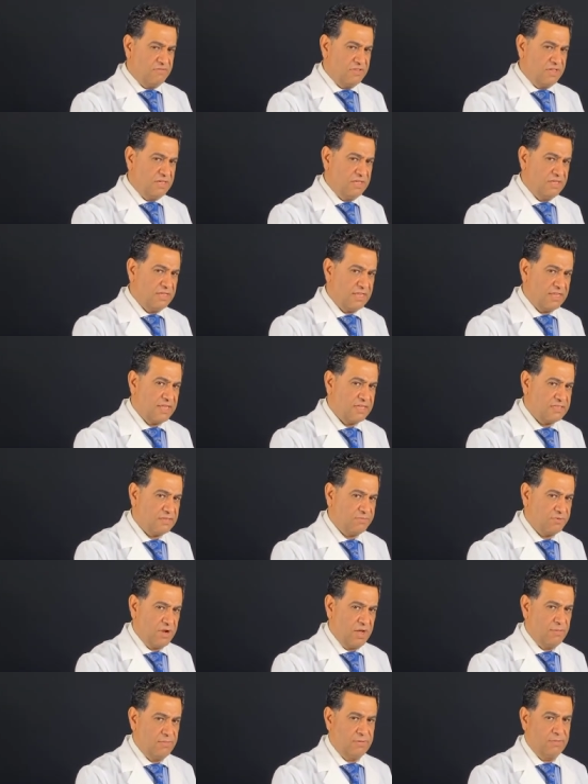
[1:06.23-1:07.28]
of the knee that has a
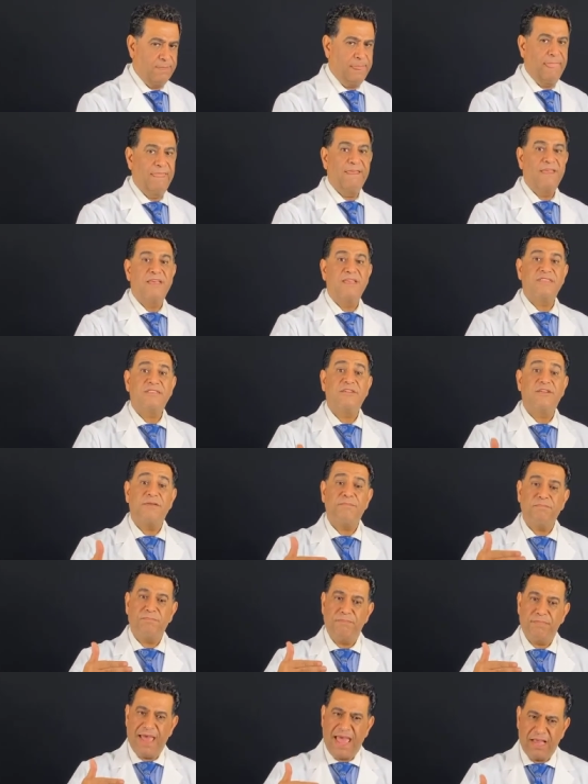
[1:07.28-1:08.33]
problem? Is it the
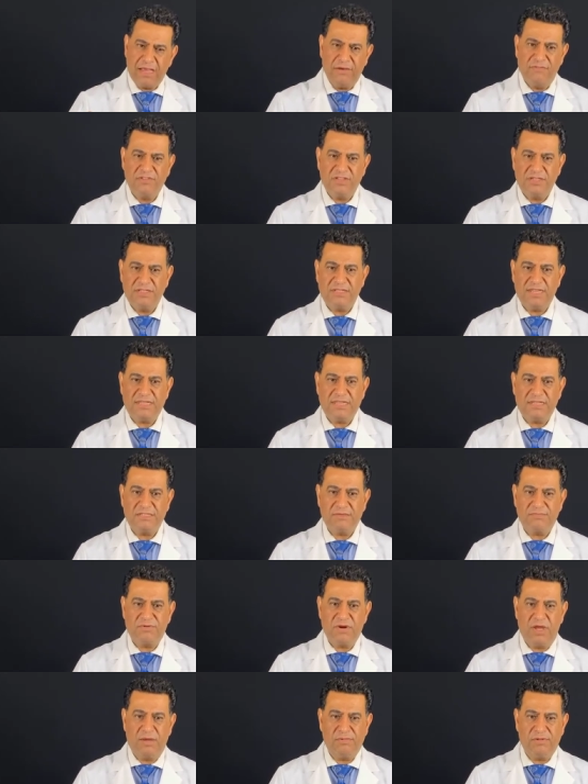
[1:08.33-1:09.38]
back of the knee that has a
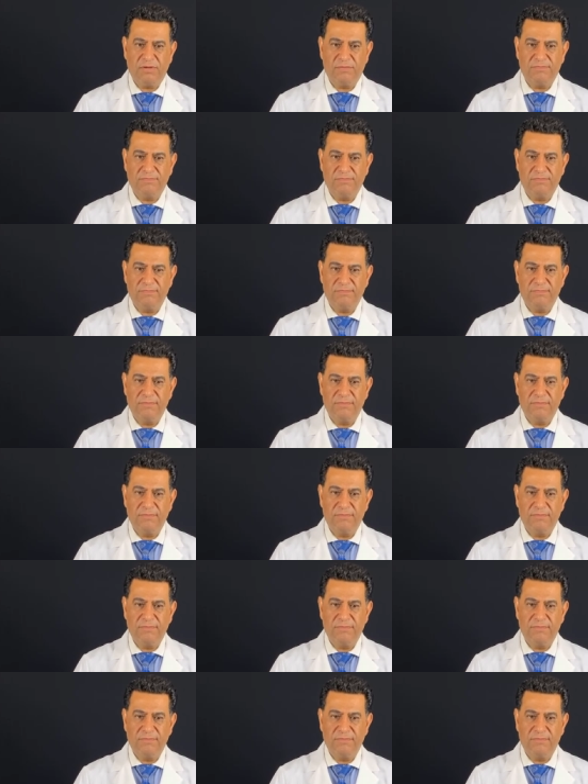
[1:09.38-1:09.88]
problem?